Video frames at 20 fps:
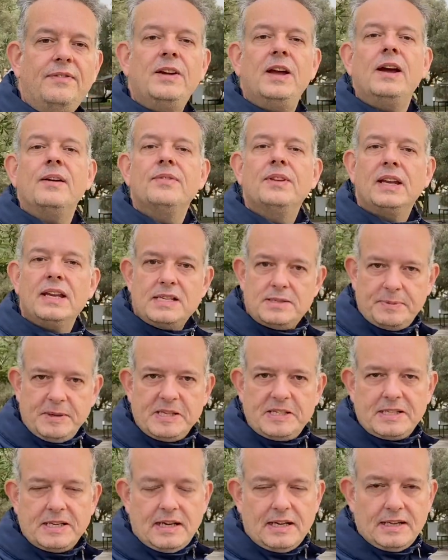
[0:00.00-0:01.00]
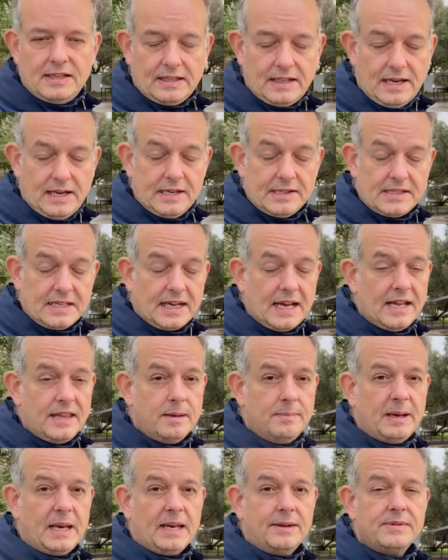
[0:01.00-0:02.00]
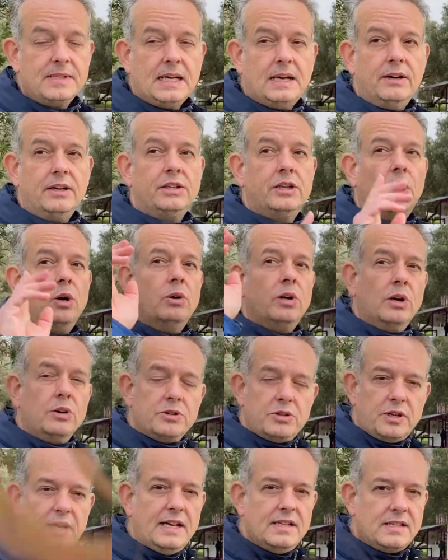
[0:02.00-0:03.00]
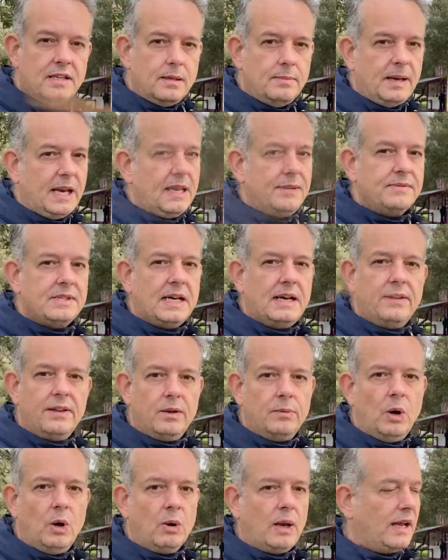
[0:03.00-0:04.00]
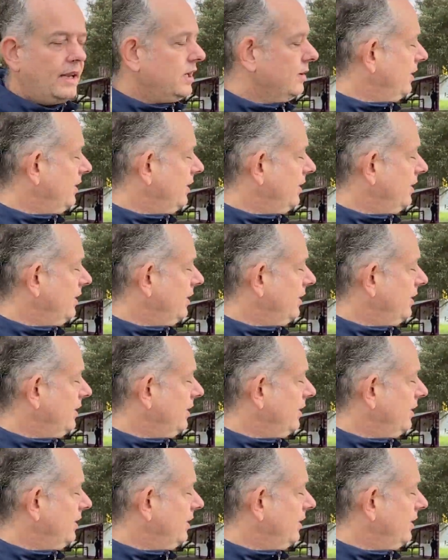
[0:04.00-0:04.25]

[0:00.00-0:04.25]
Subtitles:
you have the Lisbon card to get in the Belém Tower, don't go straight to the Belém Tower, they won't let you